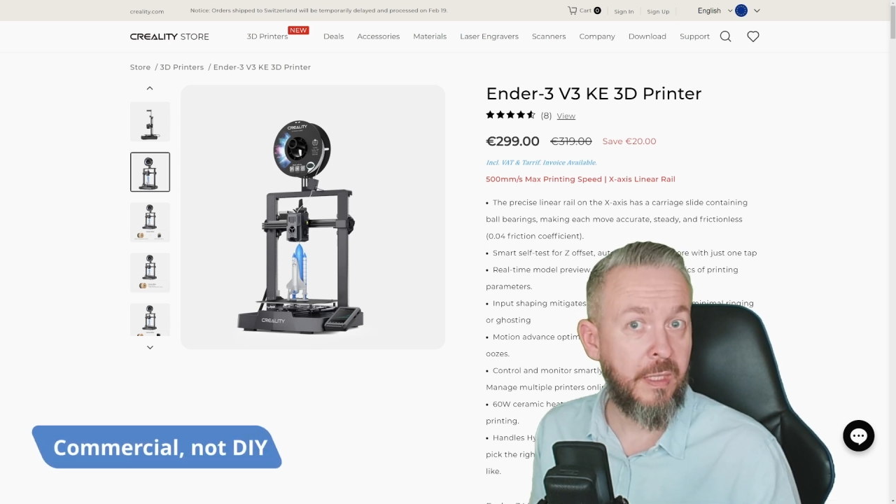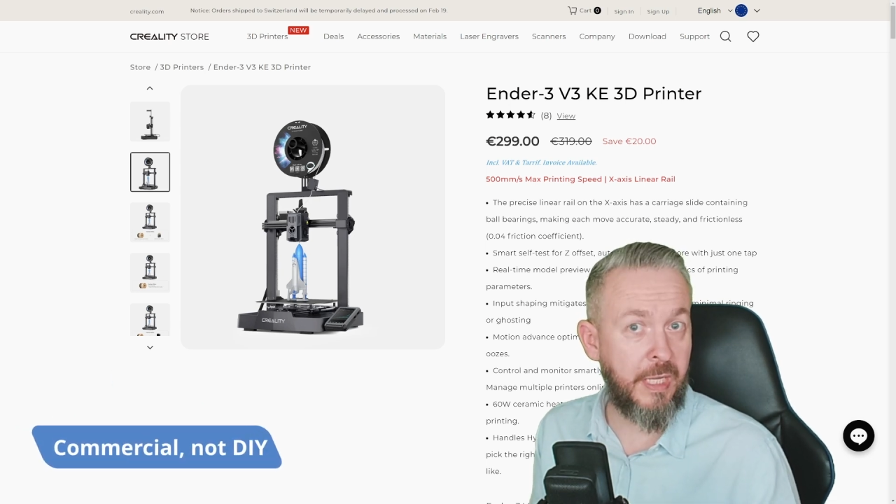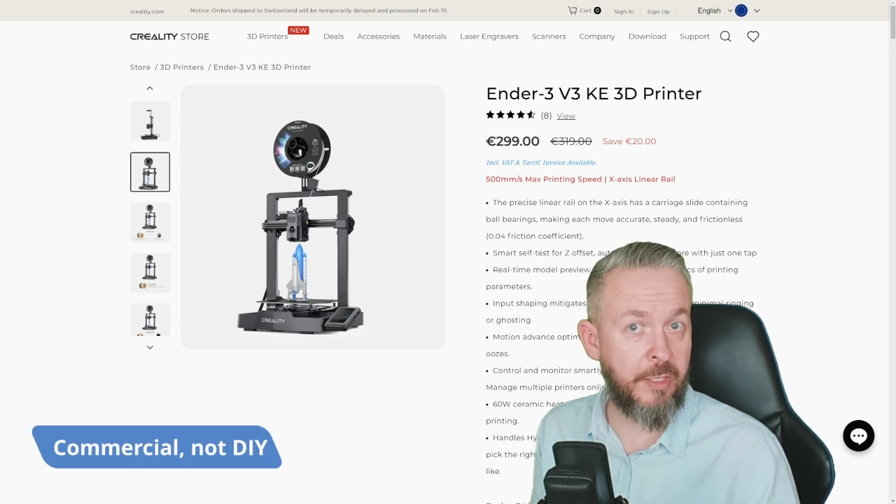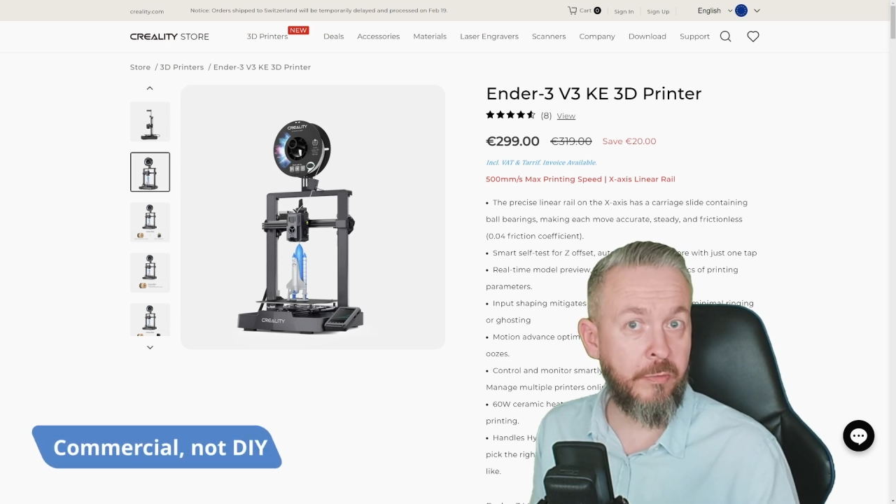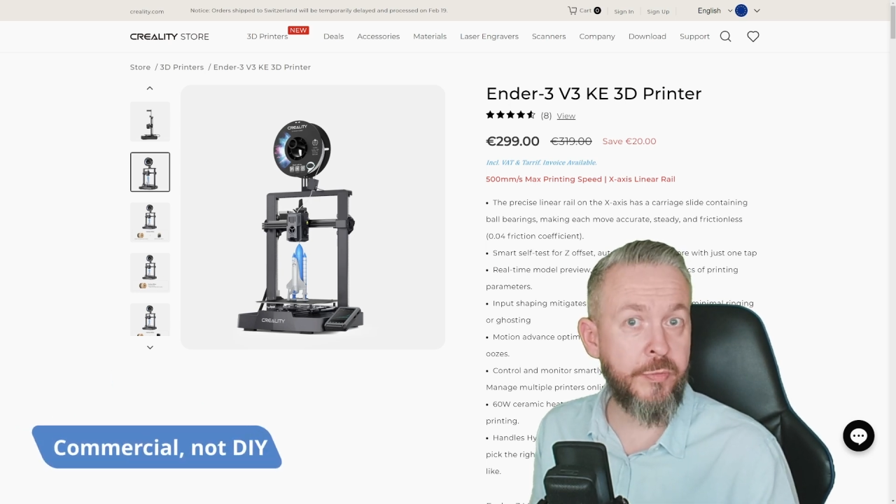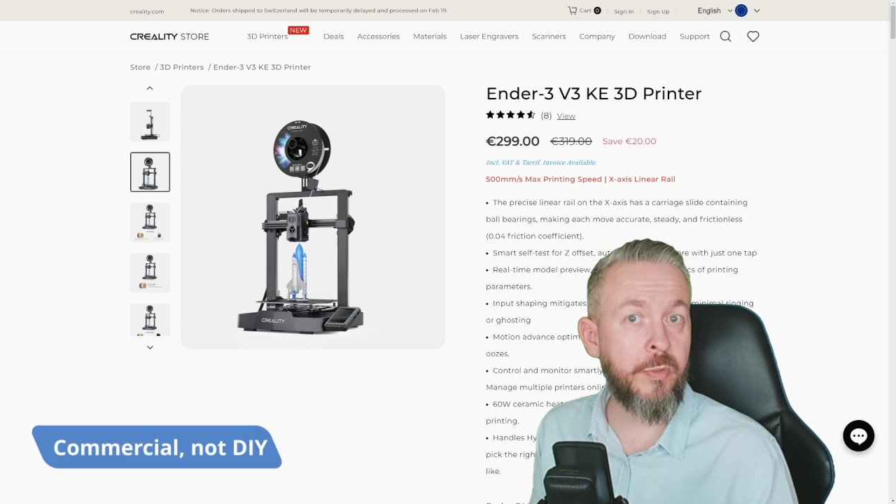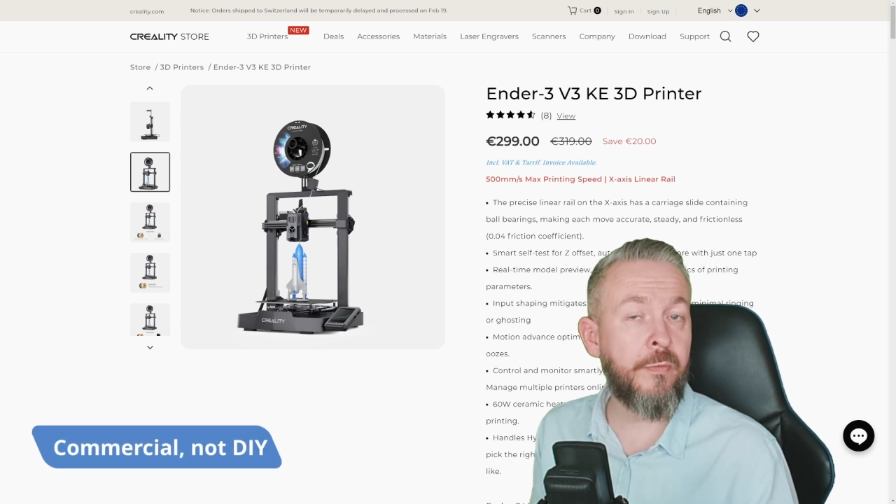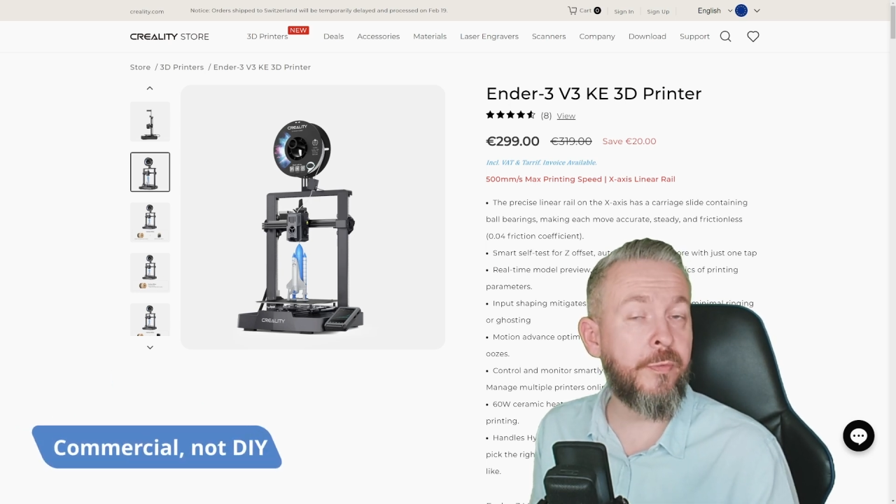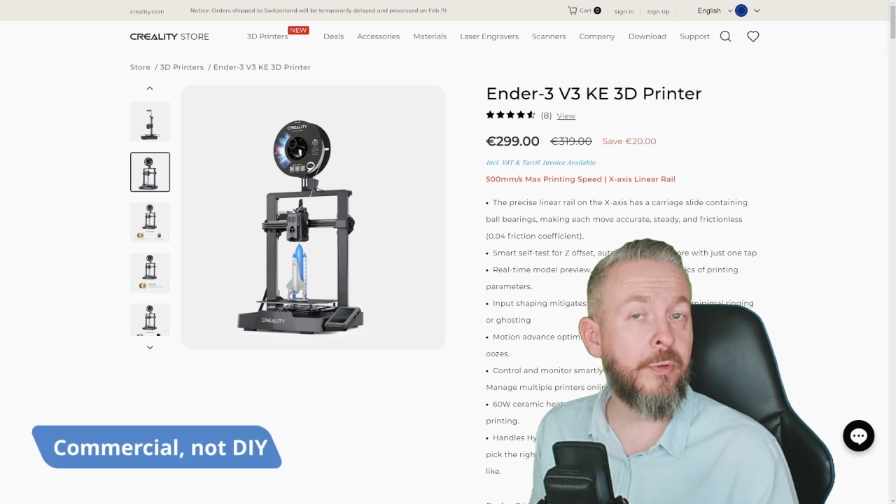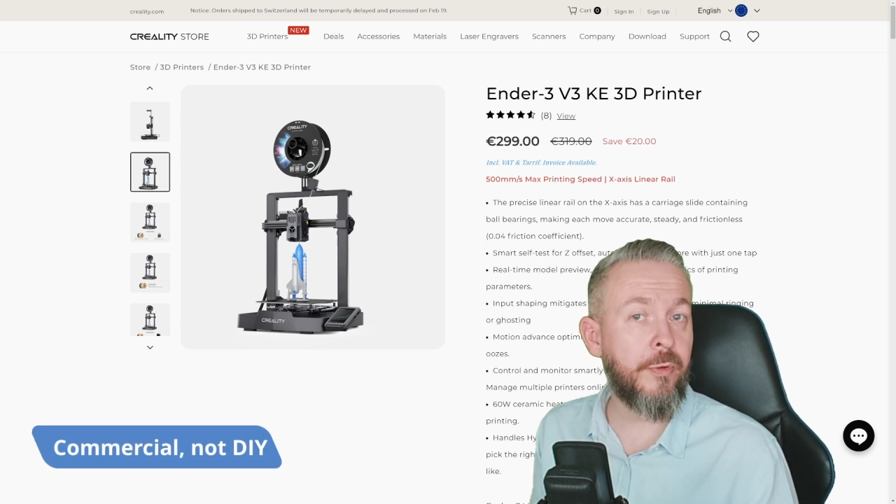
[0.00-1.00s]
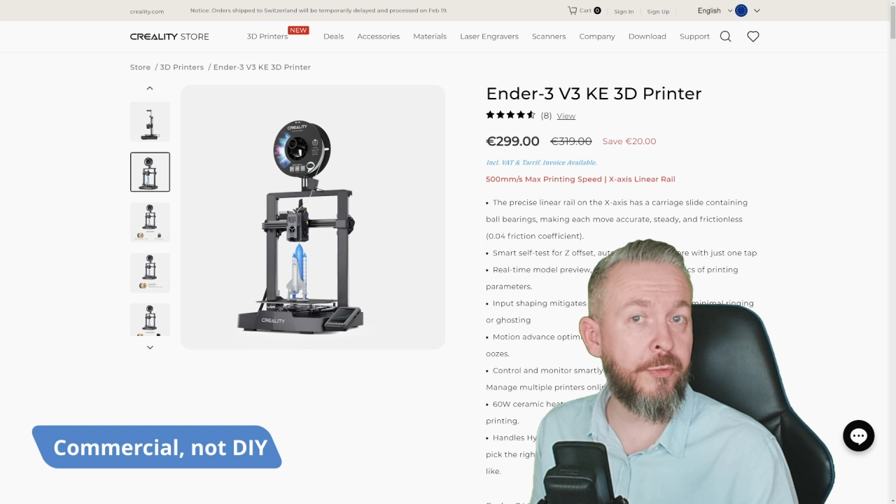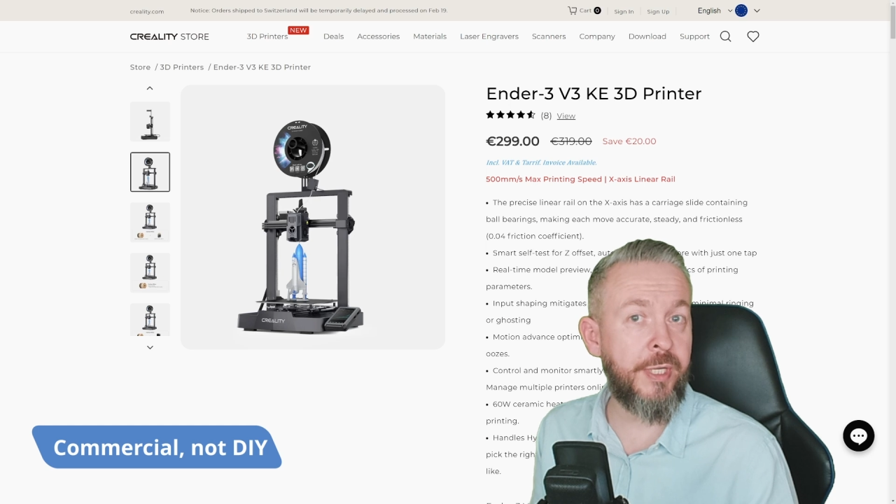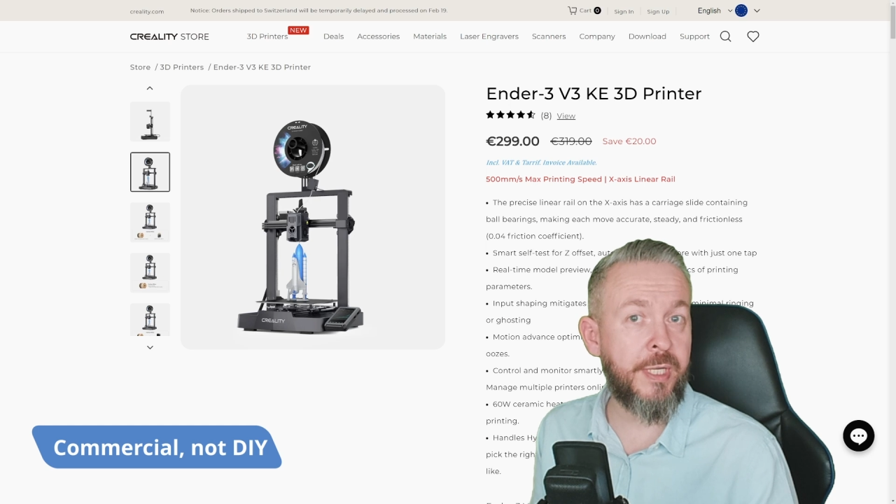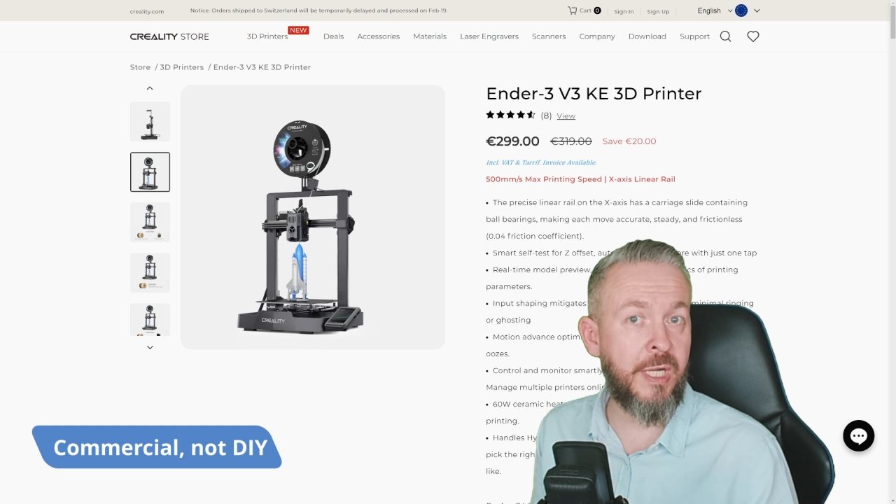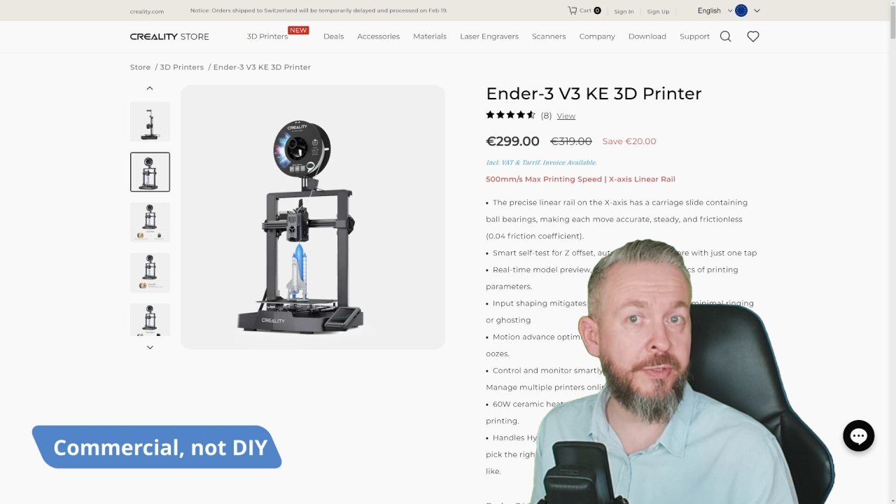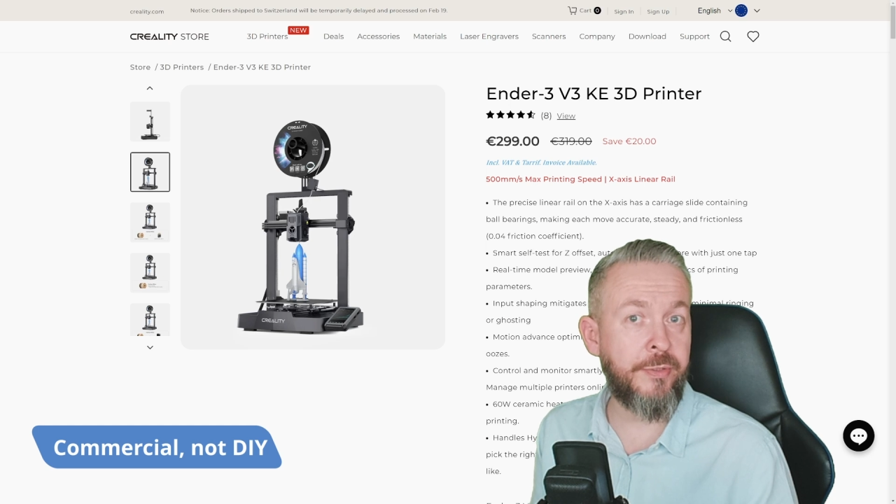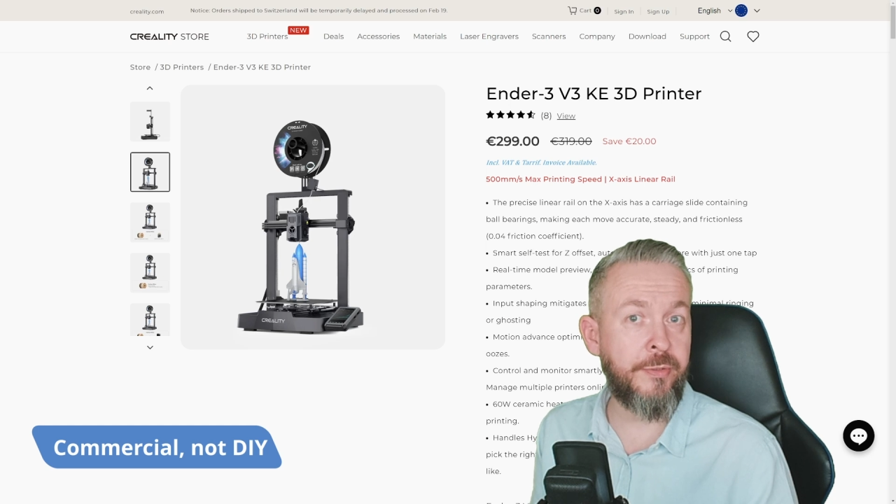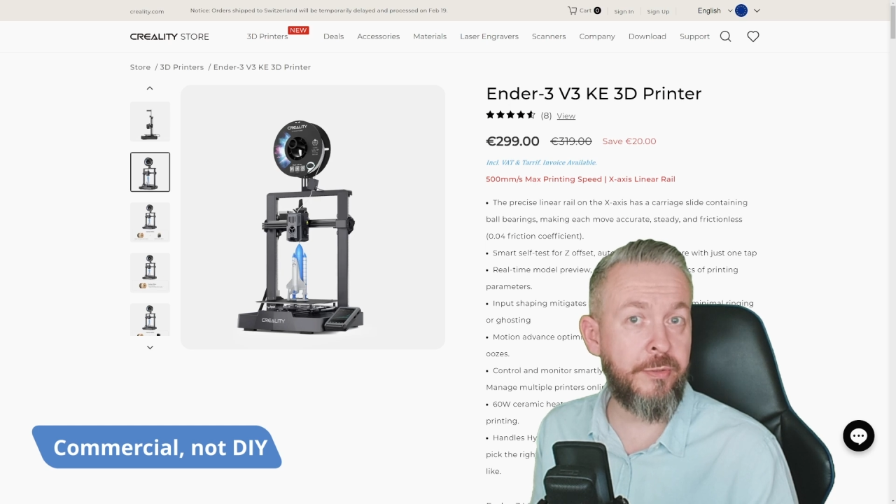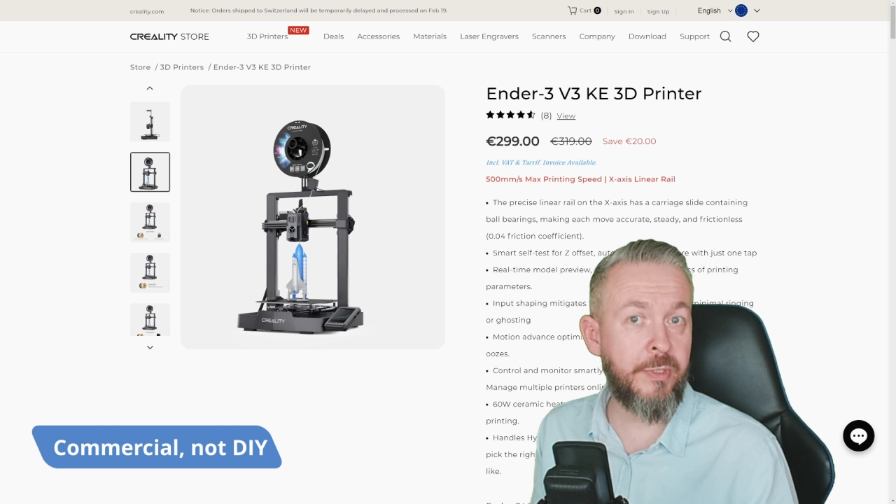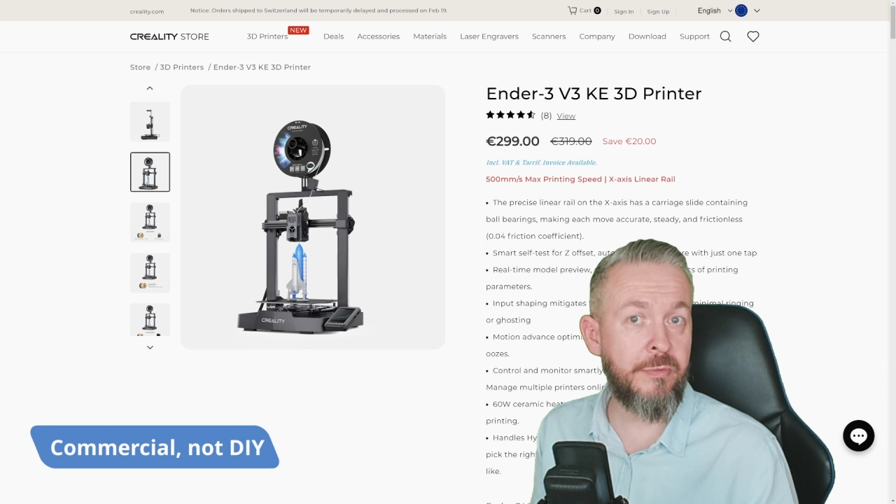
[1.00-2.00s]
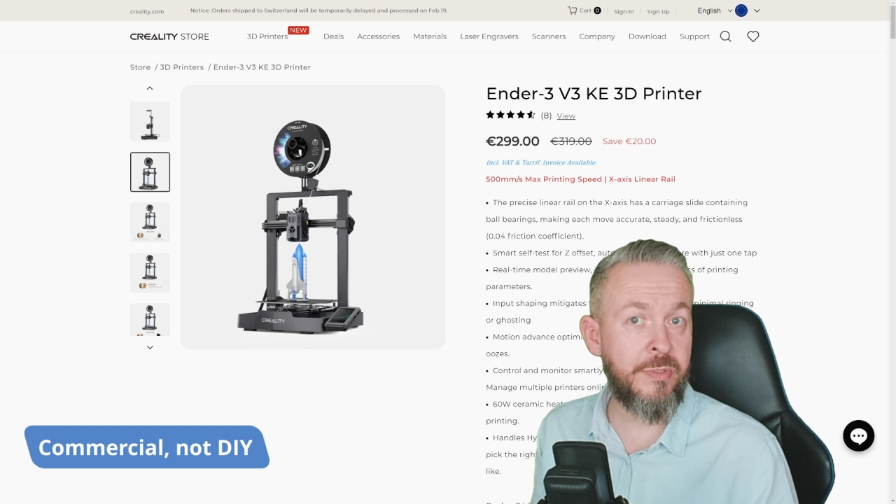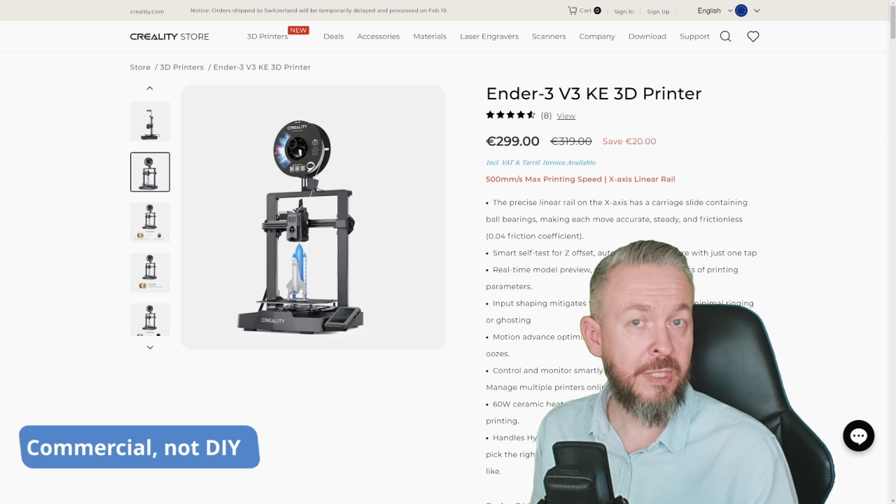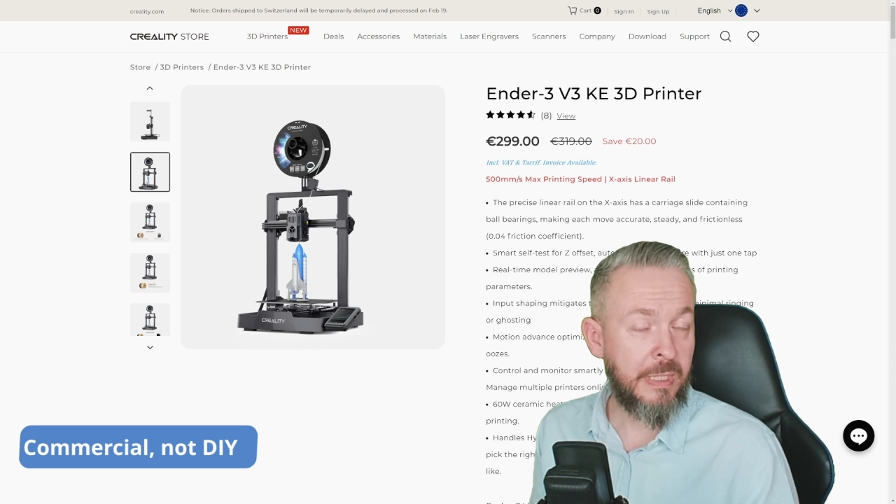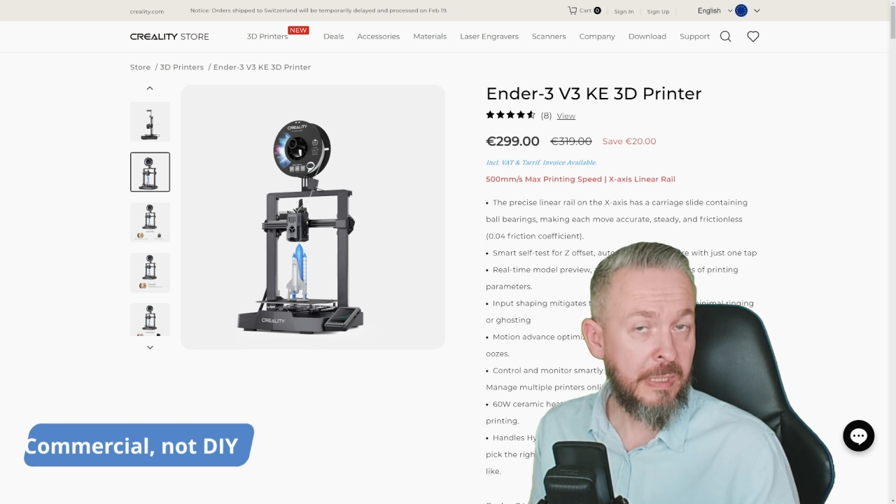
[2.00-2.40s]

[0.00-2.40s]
And also for 300 euros,